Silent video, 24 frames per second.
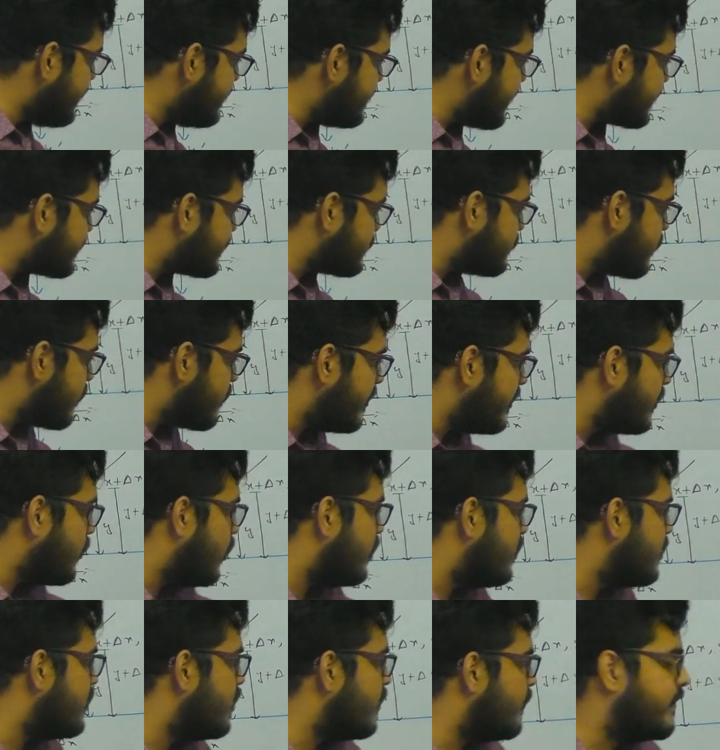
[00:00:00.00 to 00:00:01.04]
is x comma y,
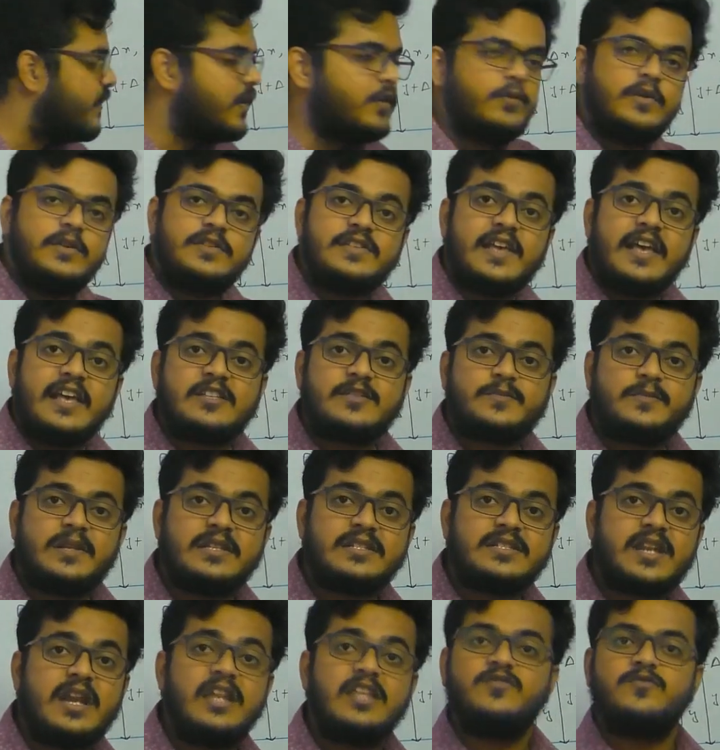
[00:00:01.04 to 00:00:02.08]
coordinate of Q is x
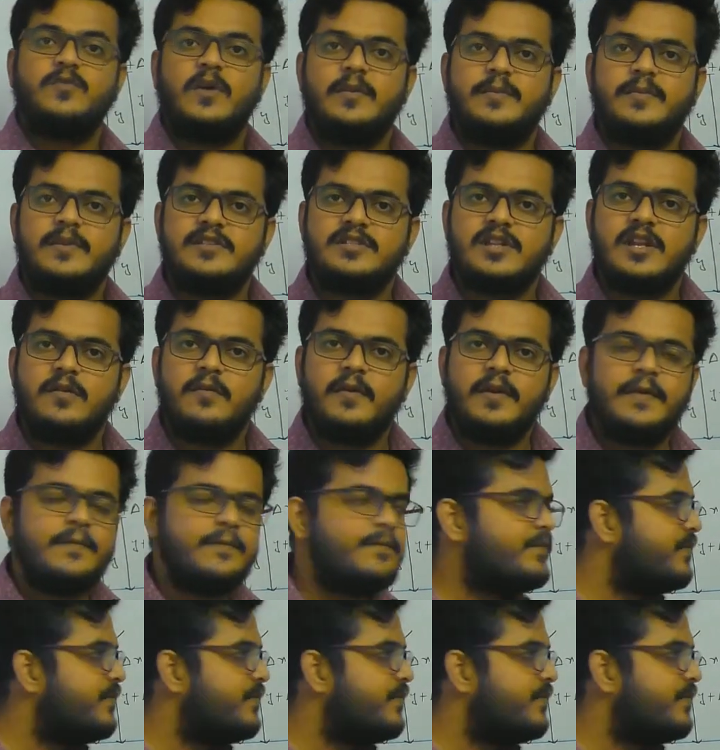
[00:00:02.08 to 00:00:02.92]
plus del x, y plus del y.